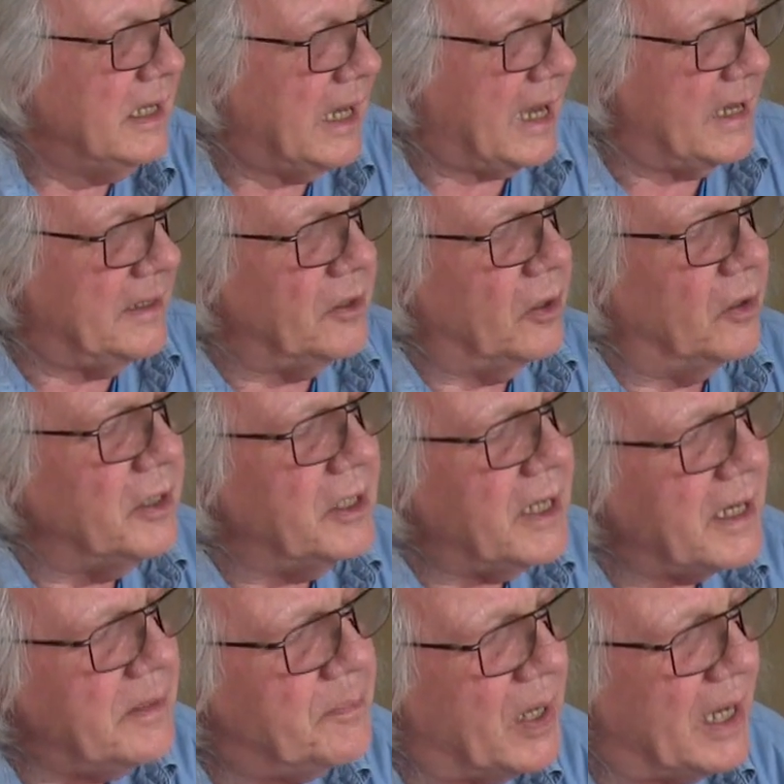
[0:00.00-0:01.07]
And on an
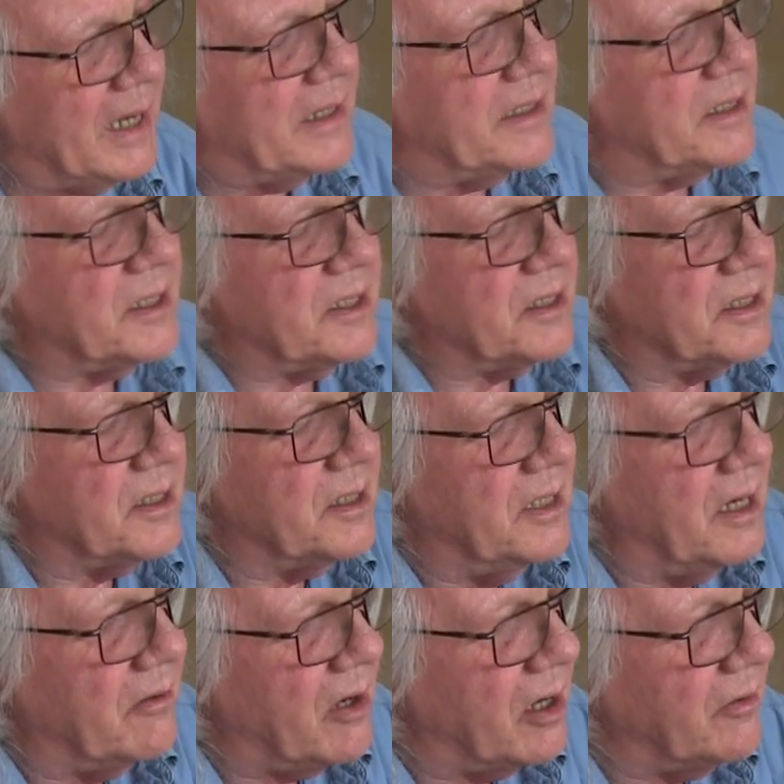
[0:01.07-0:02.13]
apex,
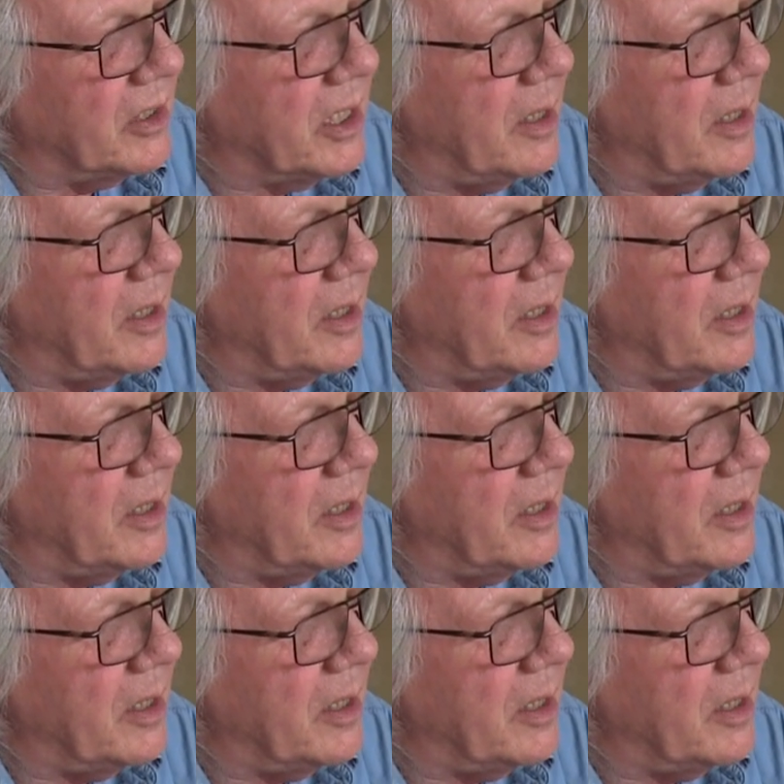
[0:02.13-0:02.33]
there are a